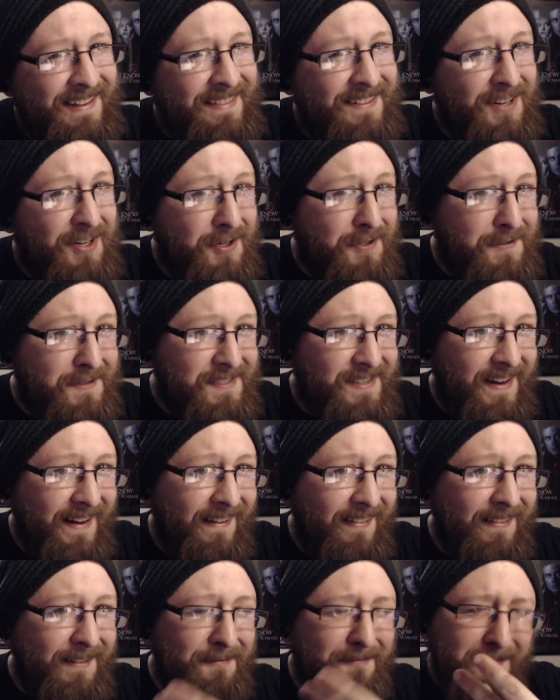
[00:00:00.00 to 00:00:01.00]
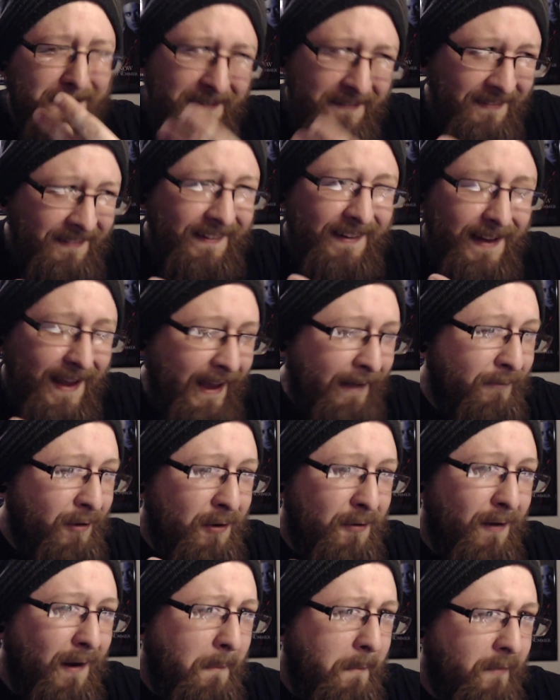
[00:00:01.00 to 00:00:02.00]
that Kirstie Alley really gave a
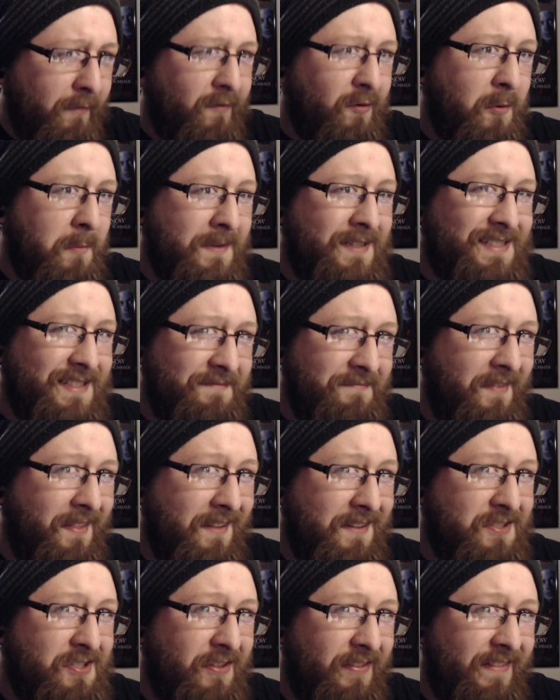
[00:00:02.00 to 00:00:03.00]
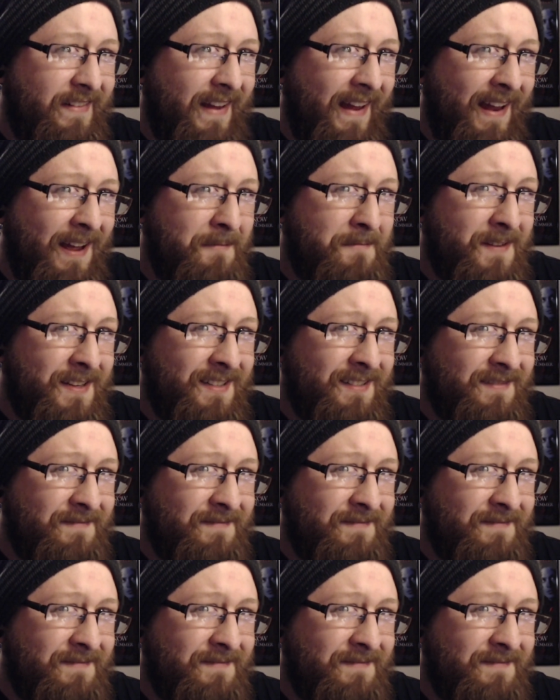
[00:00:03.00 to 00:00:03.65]
great performance in Village of the Damned?